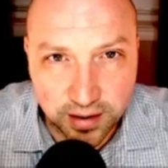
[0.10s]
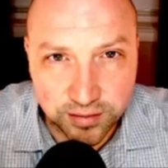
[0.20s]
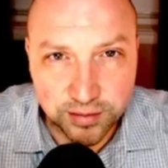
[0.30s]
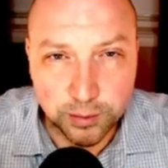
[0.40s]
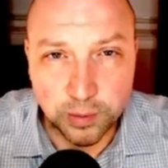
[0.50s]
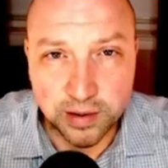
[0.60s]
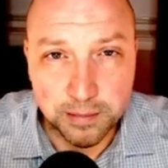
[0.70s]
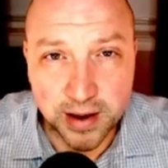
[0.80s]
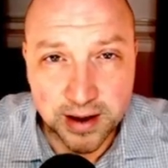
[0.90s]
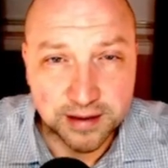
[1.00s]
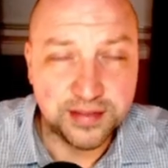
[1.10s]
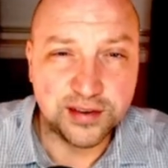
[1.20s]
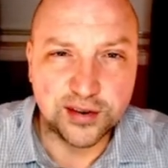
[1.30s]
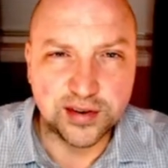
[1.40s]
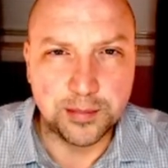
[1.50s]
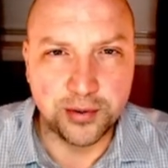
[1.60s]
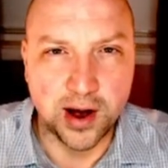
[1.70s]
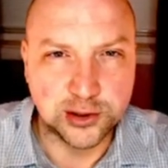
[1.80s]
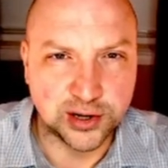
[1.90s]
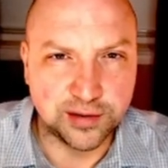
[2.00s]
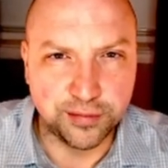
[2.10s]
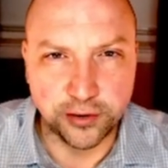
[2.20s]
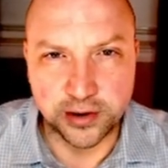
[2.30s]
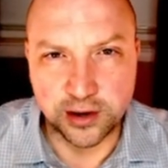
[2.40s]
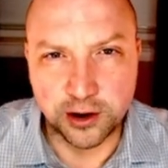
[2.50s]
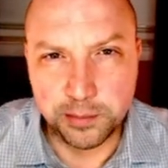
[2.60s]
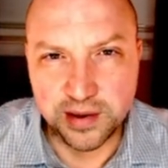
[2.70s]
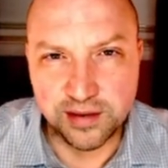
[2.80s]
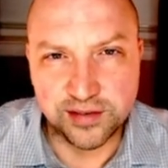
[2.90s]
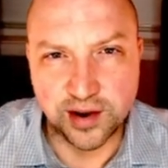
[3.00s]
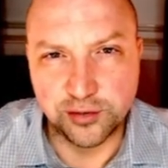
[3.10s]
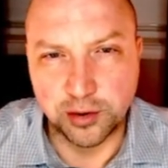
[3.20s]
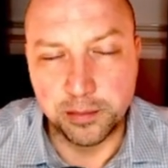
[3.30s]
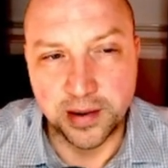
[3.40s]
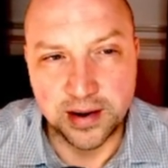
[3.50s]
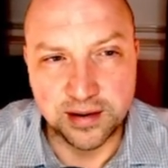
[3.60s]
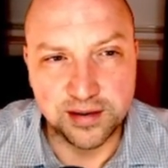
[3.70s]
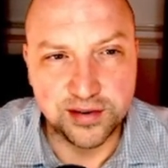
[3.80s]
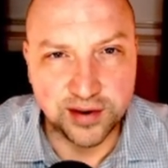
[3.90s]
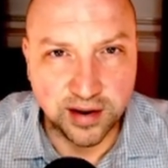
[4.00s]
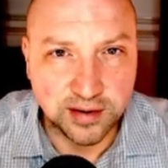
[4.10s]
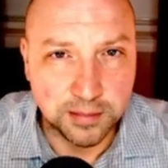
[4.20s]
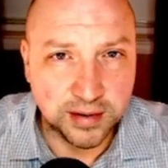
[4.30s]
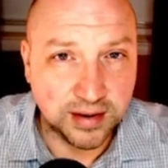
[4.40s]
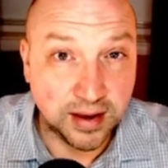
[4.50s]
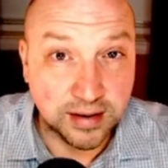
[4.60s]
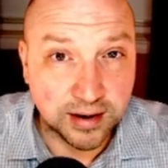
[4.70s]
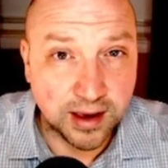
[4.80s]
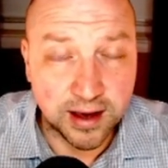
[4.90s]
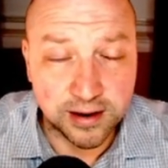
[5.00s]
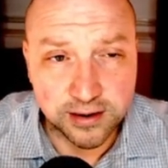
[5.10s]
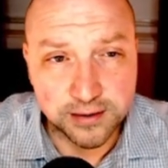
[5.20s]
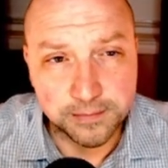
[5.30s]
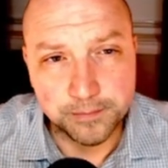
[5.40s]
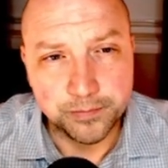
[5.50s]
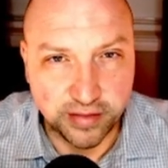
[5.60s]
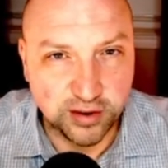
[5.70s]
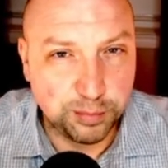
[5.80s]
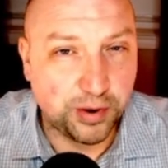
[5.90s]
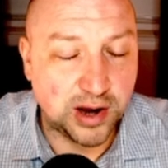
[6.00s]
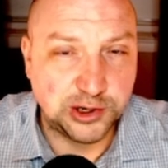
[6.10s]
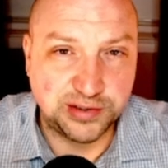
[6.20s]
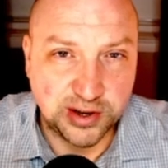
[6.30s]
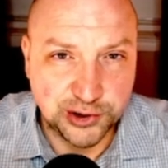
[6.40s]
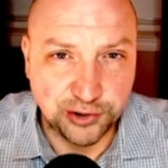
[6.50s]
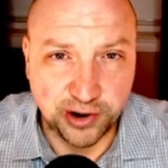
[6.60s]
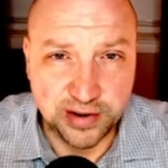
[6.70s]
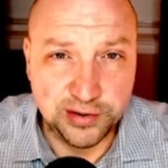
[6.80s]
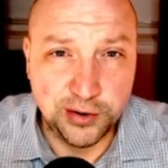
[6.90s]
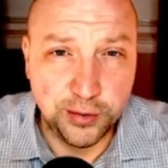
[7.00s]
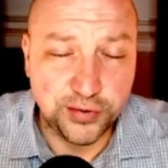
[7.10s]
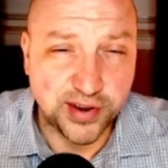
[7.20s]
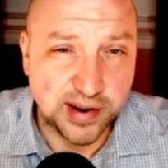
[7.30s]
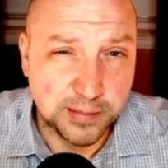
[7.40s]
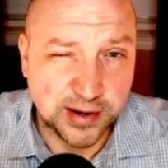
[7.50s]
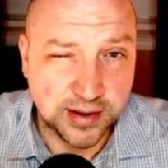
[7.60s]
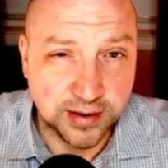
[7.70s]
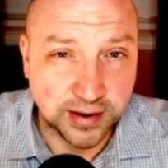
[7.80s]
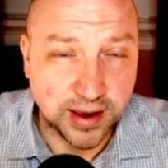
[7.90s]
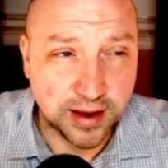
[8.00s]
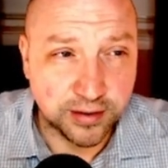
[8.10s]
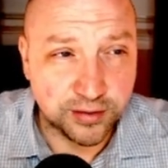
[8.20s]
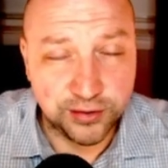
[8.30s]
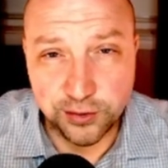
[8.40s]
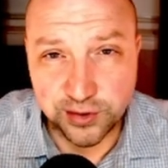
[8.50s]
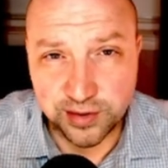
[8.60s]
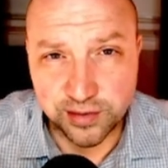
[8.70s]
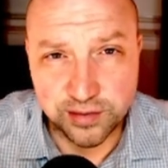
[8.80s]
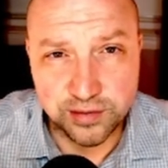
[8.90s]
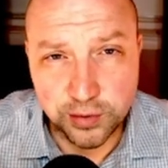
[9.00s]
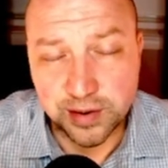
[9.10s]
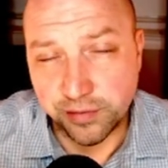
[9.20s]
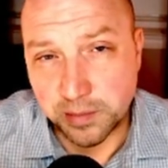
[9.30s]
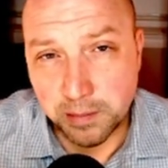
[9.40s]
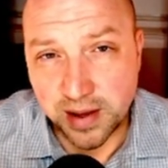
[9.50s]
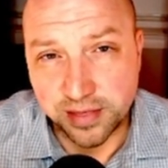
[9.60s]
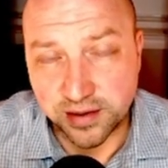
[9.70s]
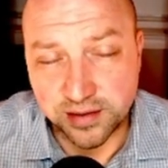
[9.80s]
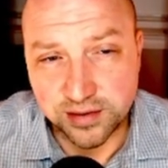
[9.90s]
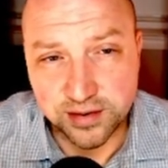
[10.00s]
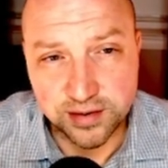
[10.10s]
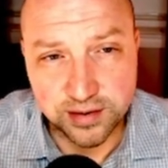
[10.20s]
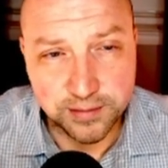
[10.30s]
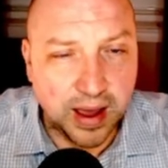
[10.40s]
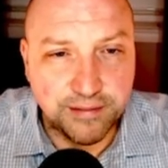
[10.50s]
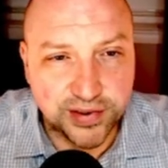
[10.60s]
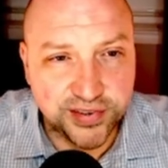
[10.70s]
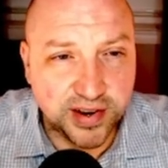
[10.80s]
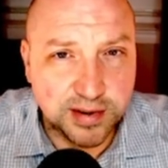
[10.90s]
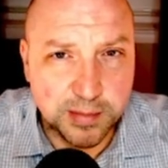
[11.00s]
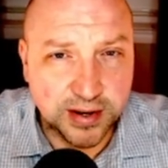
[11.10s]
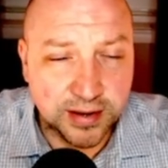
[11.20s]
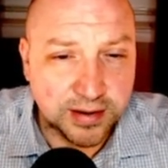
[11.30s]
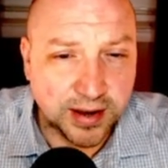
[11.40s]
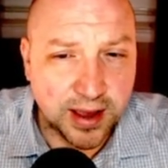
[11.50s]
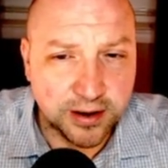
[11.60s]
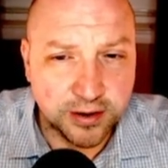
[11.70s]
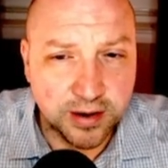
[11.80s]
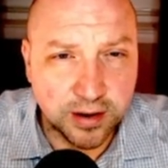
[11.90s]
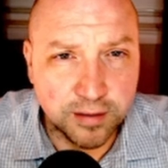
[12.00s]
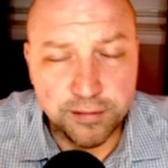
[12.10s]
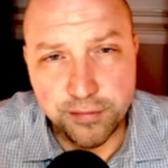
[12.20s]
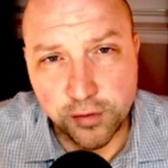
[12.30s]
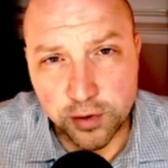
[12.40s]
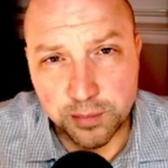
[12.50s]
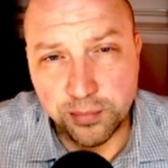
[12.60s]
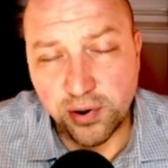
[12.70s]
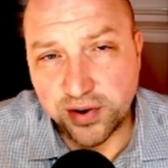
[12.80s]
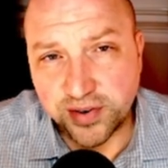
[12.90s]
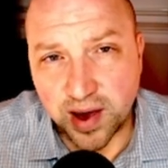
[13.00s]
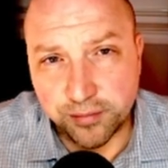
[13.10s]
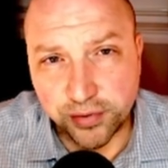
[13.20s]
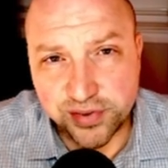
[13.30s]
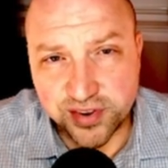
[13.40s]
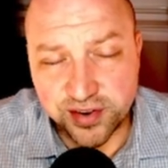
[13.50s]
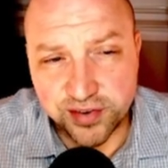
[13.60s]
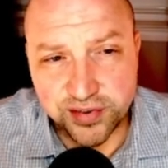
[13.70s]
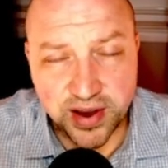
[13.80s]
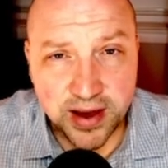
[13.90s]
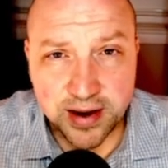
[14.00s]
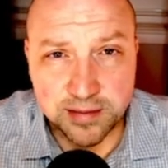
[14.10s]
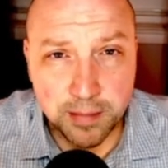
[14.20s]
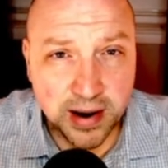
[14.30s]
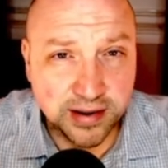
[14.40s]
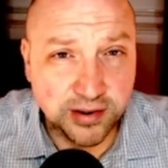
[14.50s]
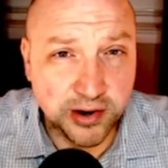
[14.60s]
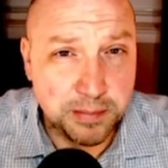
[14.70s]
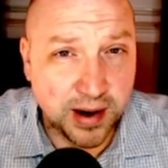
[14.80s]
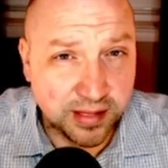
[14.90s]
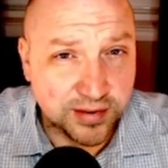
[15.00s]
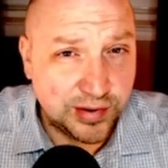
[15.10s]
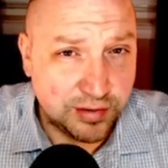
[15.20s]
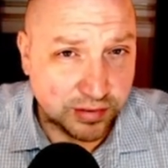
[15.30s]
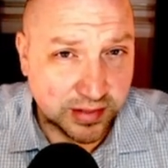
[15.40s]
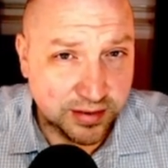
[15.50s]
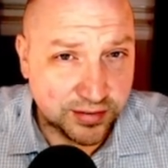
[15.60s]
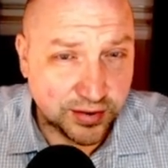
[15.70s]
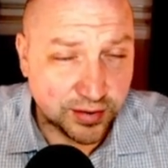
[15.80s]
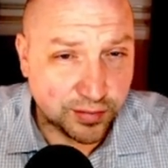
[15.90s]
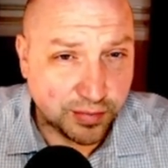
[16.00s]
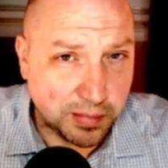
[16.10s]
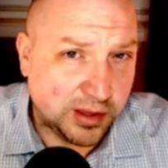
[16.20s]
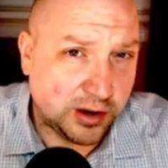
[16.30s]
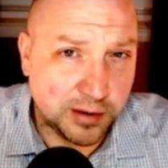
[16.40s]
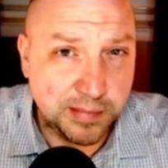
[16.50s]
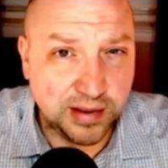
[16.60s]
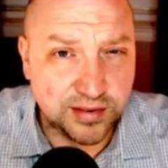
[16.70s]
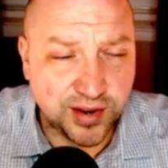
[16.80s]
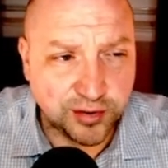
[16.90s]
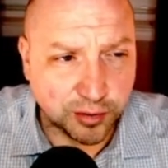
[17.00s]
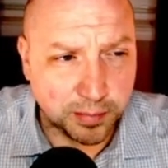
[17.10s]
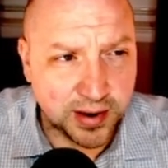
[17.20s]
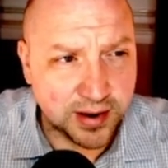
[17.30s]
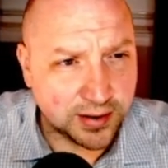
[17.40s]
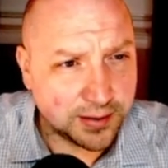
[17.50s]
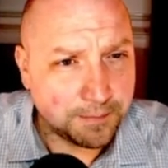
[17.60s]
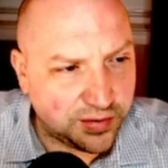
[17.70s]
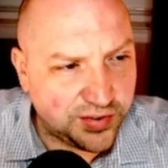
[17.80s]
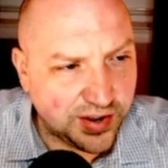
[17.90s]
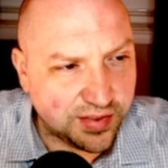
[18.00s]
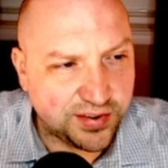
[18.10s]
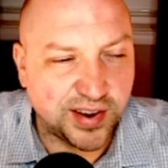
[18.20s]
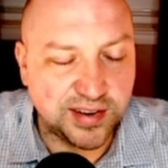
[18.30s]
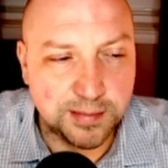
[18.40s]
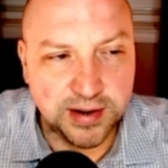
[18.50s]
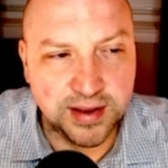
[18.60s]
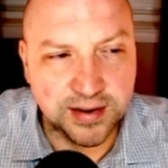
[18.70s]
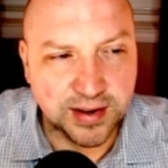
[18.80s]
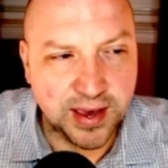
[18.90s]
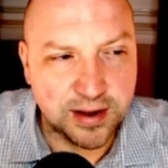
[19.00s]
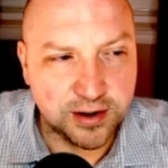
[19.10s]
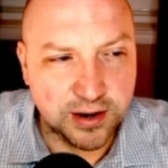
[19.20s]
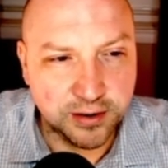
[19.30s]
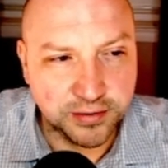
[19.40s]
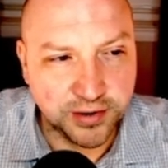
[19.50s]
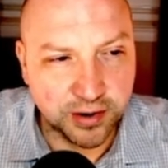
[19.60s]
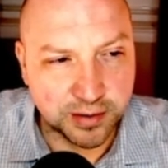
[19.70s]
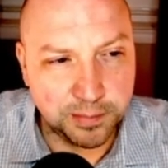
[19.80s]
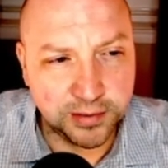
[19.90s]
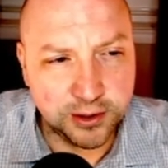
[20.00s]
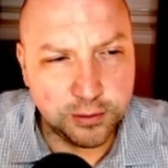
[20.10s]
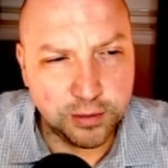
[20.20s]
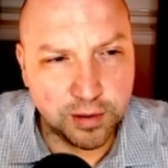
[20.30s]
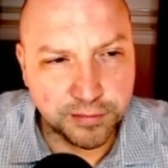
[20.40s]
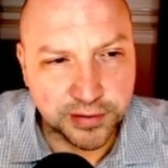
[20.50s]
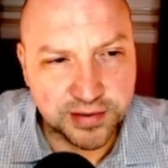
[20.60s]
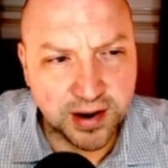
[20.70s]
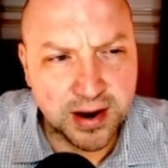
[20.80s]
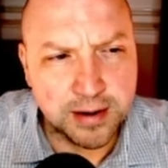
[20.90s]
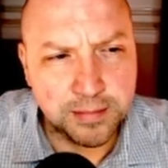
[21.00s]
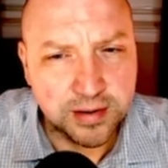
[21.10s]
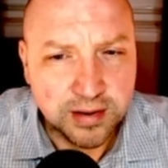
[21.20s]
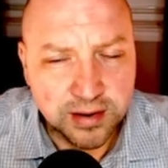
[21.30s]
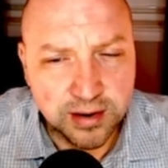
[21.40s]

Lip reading: guys, welcome back. This is a project for a European Central Bank sentiment indicator. For this project, I generate two sentiment indicators using two different methods. I have a sentiment indicator here for press conferences and monetary policy releases from the European Central Bank. You can see the sentiment indicator here in dark blue over time